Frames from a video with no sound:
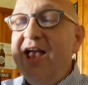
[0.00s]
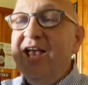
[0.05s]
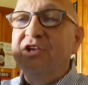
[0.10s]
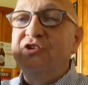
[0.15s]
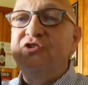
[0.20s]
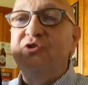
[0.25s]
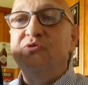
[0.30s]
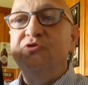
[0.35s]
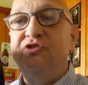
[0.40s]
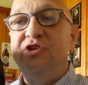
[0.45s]

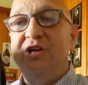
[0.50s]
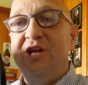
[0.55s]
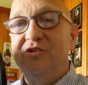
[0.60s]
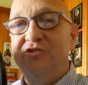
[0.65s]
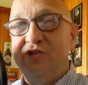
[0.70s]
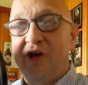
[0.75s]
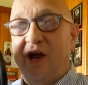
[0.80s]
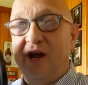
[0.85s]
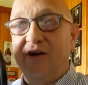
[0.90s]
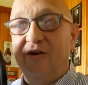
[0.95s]
get so sick
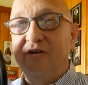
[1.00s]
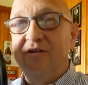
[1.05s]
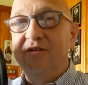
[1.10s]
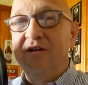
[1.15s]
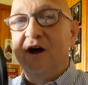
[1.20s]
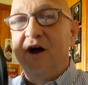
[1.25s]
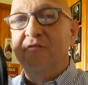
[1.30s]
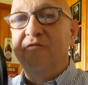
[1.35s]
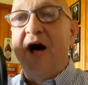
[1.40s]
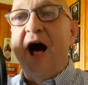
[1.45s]
and tired
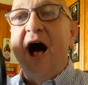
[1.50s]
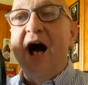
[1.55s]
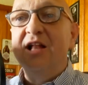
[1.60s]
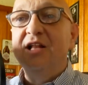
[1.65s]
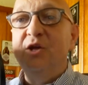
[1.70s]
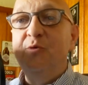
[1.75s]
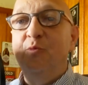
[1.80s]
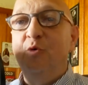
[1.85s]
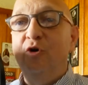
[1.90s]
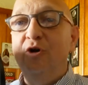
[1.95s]
of
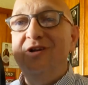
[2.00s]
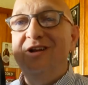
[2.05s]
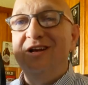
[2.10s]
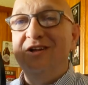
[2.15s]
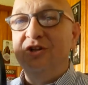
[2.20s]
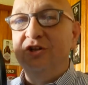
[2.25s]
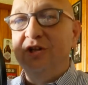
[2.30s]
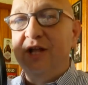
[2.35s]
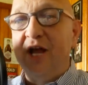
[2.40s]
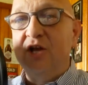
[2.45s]
Hollywood
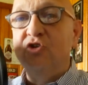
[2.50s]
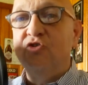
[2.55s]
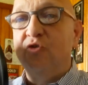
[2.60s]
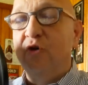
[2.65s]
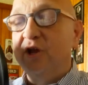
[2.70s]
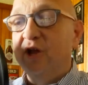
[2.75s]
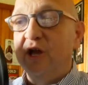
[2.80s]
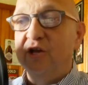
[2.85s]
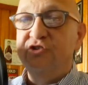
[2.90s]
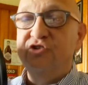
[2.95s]

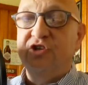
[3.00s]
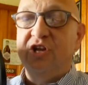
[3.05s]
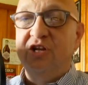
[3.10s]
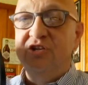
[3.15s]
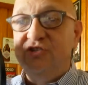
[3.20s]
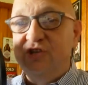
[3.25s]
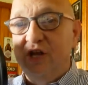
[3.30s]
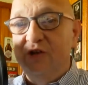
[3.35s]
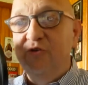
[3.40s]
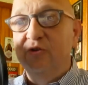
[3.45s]
lecturing us
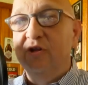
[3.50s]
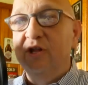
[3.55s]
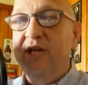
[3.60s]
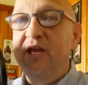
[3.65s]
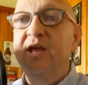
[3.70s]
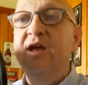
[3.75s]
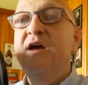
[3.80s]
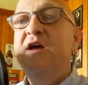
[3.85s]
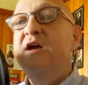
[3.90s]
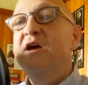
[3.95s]

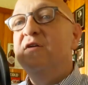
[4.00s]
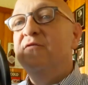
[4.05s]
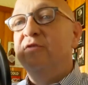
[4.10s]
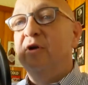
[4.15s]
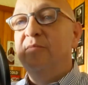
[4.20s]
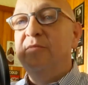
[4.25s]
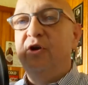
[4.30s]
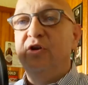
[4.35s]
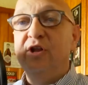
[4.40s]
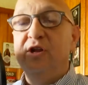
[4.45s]
continually
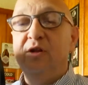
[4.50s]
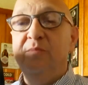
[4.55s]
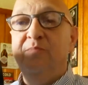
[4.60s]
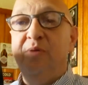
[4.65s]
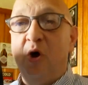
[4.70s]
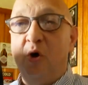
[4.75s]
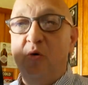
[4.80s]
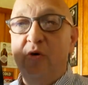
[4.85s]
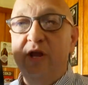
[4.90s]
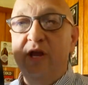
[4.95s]
from their little
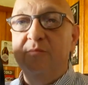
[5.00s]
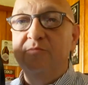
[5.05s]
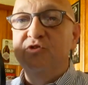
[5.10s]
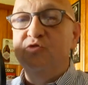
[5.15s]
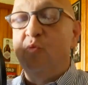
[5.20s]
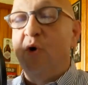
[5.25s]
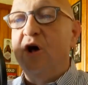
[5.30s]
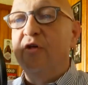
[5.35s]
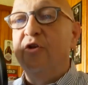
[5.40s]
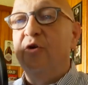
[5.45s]

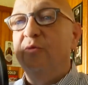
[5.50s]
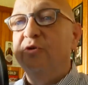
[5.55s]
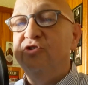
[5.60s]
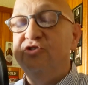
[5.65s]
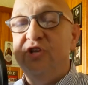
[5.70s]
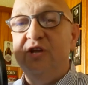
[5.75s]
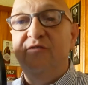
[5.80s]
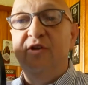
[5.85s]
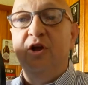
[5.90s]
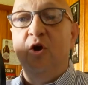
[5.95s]
podiums while they're
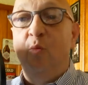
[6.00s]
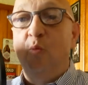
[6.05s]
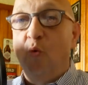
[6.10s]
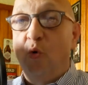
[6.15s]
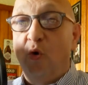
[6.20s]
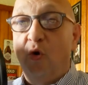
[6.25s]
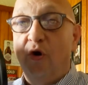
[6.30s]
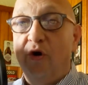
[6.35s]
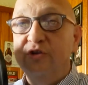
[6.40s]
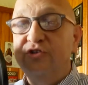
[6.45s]
receiving
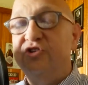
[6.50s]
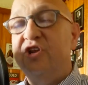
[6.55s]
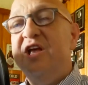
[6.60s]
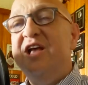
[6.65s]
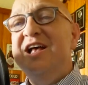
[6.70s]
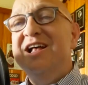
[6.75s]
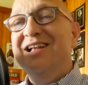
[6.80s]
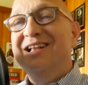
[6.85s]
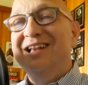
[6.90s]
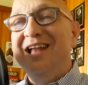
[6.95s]
awards,
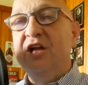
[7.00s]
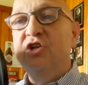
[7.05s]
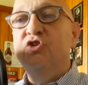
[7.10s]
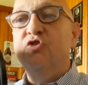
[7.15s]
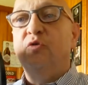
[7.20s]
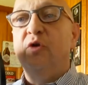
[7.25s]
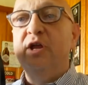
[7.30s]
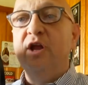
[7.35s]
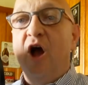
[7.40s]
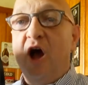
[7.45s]

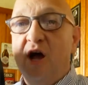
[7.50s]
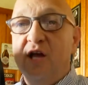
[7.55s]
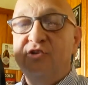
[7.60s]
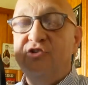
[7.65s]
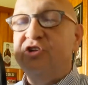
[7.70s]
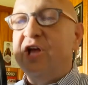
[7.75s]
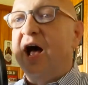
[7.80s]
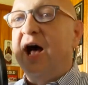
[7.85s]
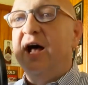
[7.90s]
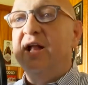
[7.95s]
lecturing
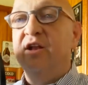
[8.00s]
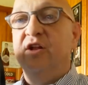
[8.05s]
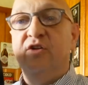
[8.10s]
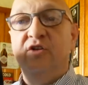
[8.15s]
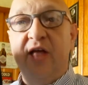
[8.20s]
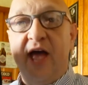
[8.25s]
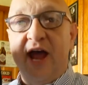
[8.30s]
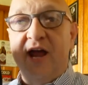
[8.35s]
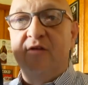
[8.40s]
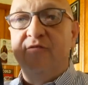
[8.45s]
us on
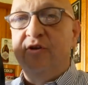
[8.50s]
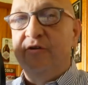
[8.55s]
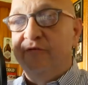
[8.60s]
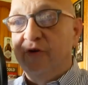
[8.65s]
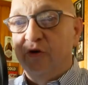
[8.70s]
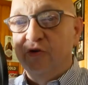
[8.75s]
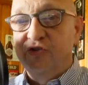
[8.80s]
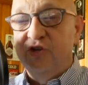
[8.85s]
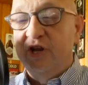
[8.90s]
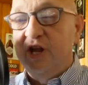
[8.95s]
lack of
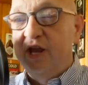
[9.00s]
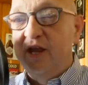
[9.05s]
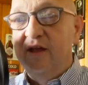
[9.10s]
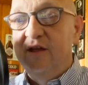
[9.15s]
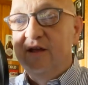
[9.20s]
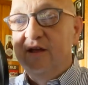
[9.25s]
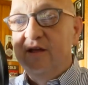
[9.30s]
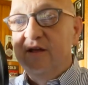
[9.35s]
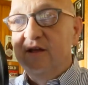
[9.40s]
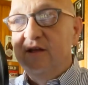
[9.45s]
diversity,